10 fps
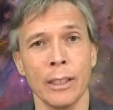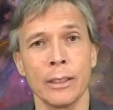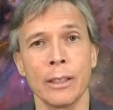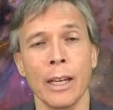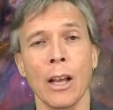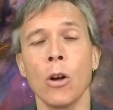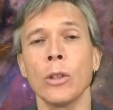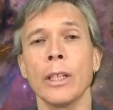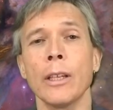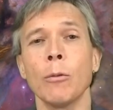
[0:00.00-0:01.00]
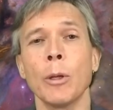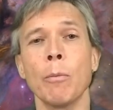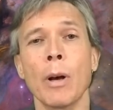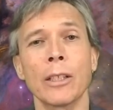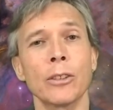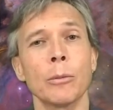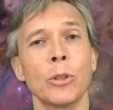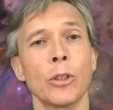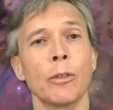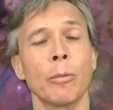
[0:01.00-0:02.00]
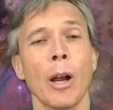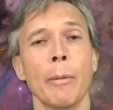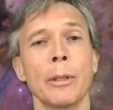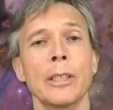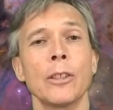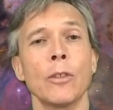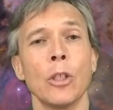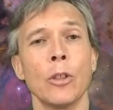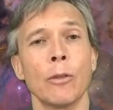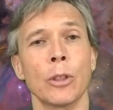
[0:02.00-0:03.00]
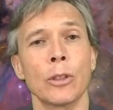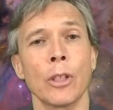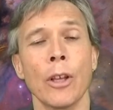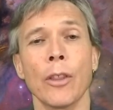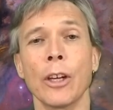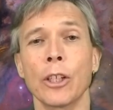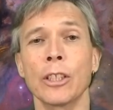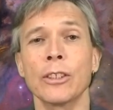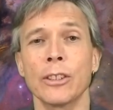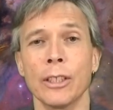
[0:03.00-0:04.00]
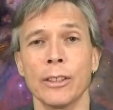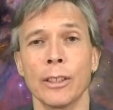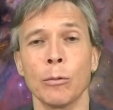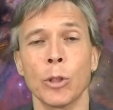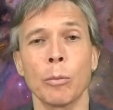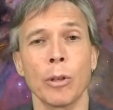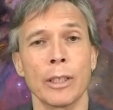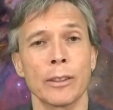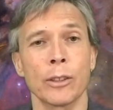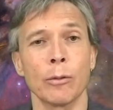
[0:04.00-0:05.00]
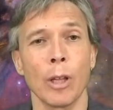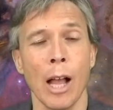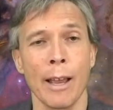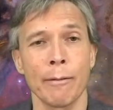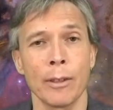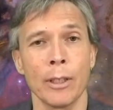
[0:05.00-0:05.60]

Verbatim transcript: saying only that we must observe properties of the universe that are consistent with the presence of life.